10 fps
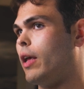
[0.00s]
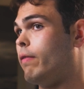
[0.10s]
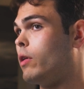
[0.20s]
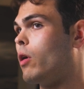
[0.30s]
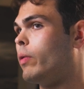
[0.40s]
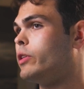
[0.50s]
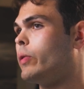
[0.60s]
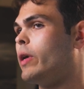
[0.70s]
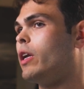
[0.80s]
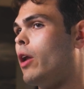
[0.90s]
If you go
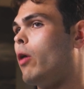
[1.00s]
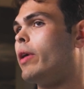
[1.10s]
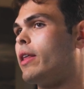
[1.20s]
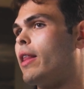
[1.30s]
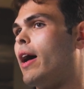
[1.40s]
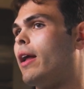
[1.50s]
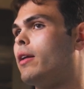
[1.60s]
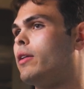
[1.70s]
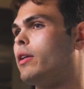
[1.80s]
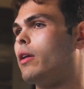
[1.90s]
into it knowing that,
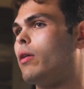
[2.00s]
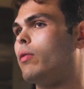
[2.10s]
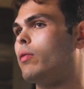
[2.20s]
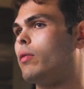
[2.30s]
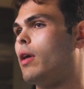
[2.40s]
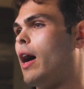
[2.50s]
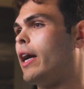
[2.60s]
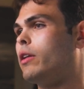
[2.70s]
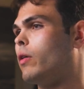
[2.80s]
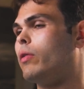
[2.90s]

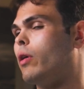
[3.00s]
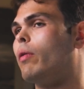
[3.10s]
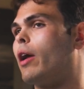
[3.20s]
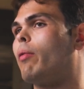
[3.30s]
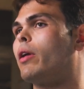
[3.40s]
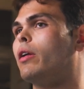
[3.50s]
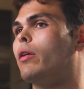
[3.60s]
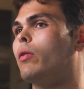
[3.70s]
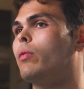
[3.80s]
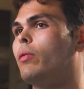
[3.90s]
I don't know what I want to
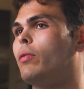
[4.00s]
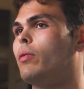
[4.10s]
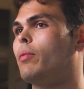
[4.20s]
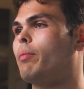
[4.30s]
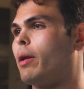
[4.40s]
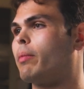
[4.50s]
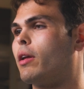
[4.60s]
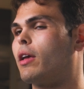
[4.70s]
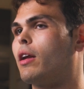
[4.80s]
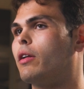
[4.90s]
do, but I'm going
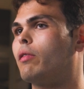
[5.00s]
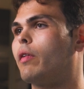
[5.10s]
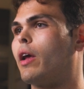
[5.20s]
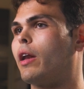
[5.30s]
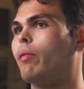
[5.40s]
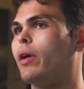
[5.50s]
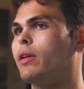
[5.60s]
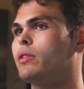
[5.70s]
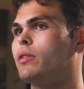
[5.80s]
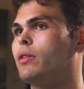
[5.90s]
to get a degree
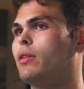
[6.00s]
anyways,